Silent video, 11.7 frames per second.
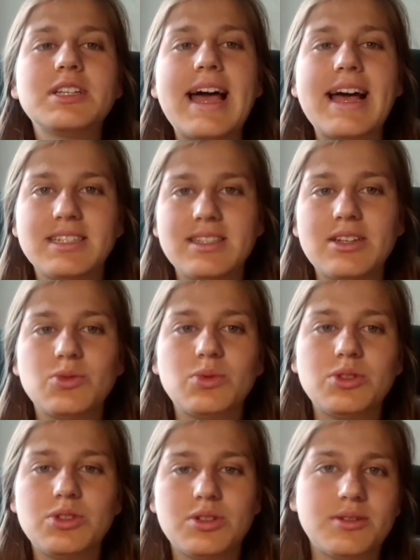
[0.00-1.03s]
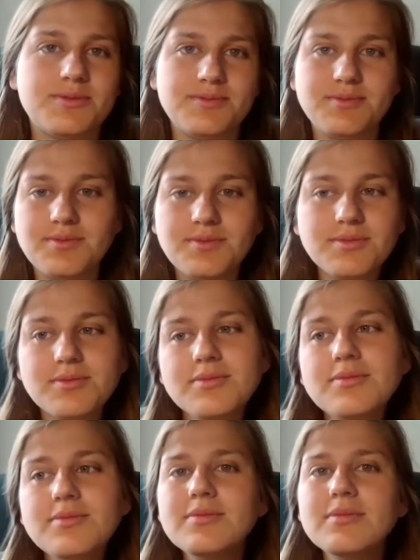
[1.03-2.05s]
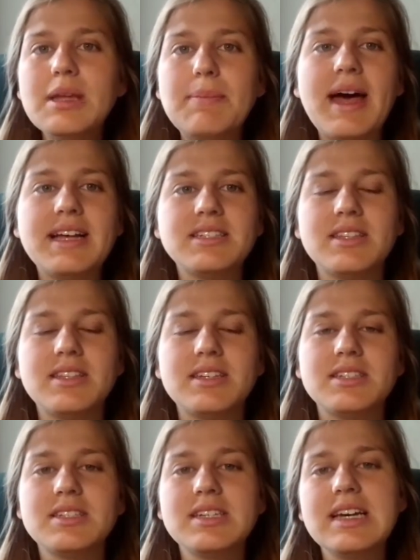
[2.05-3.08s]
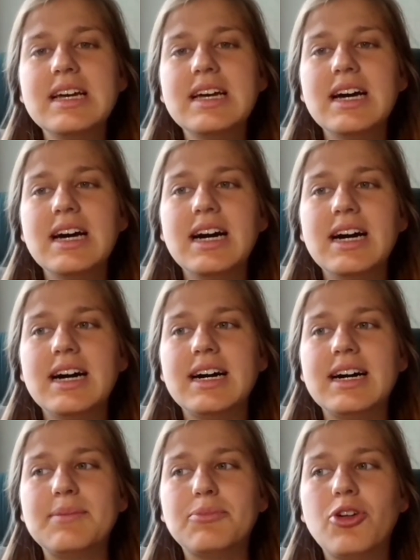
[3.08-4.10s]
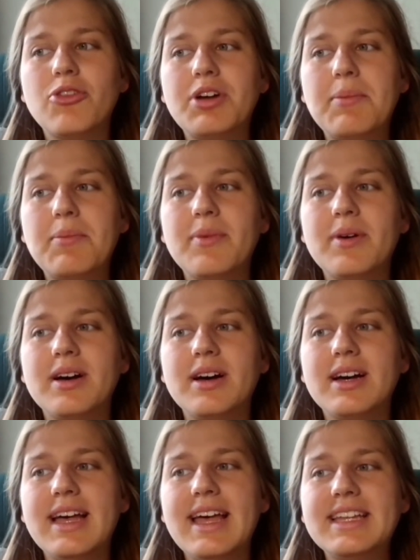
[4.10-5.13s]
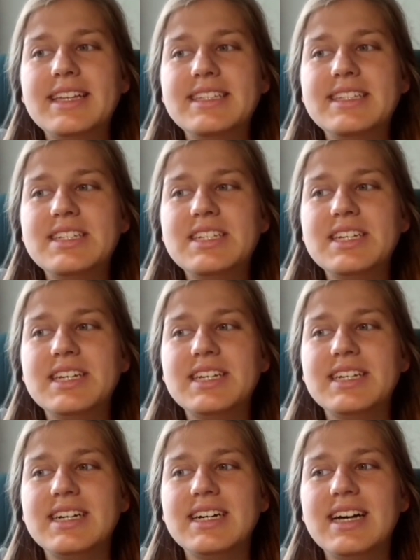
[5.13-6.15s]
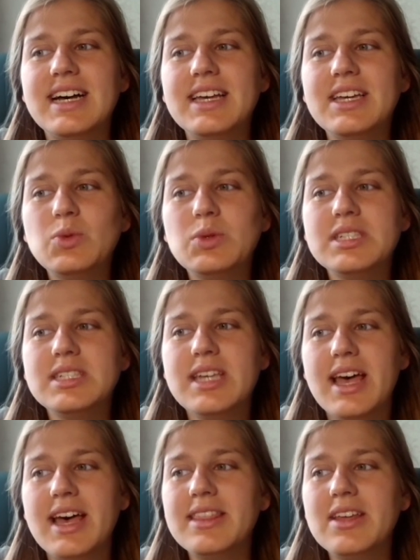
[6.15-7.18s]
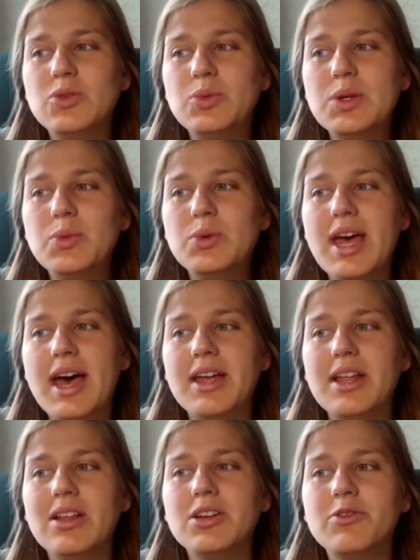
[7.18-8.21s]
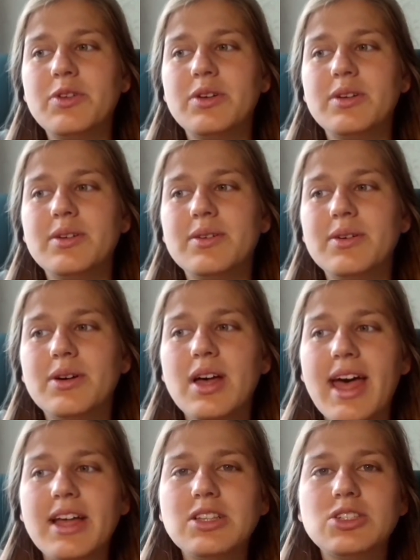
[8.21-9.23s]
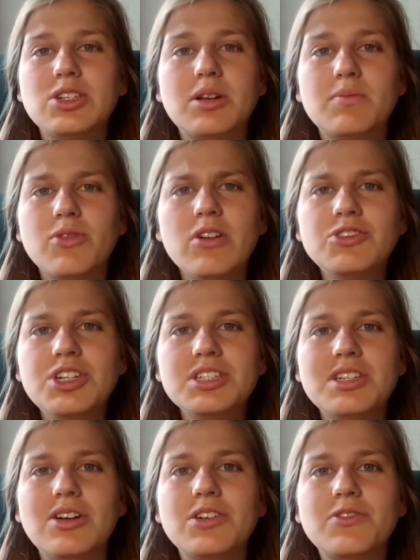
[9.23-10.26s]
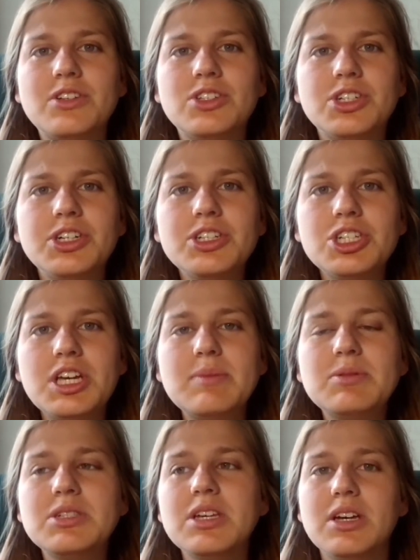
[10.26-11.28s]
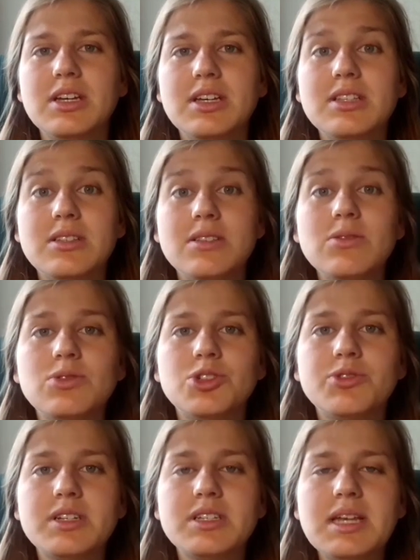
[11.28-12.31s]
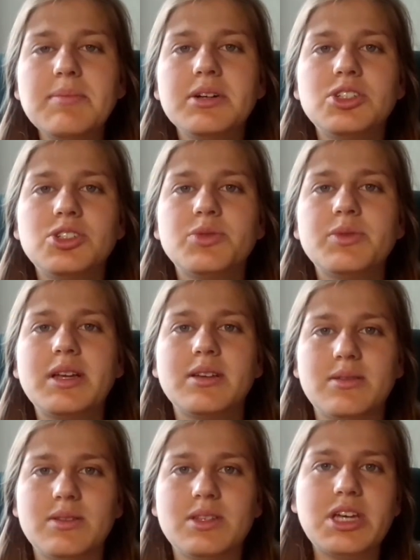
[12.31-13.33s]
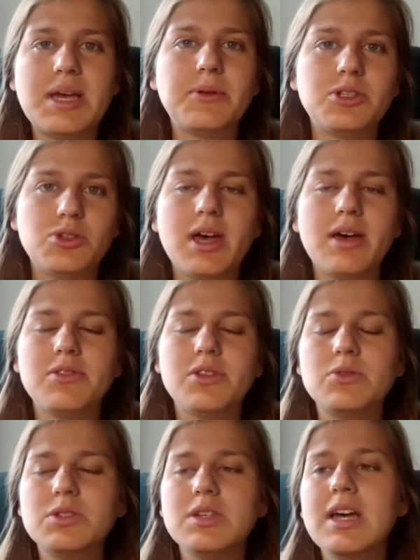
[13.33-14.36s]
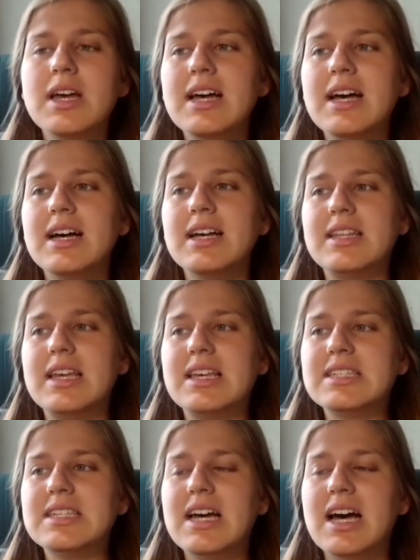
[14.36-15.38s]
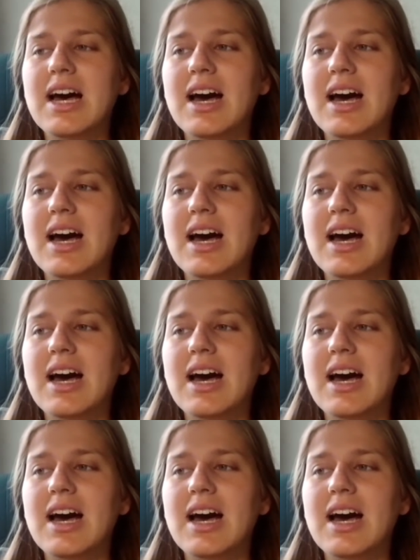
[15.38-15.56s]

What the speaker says: class that would pass this program. And it was said that we would have a lot of hands-on projects, a lot of internships during summer, during the time when you have those things.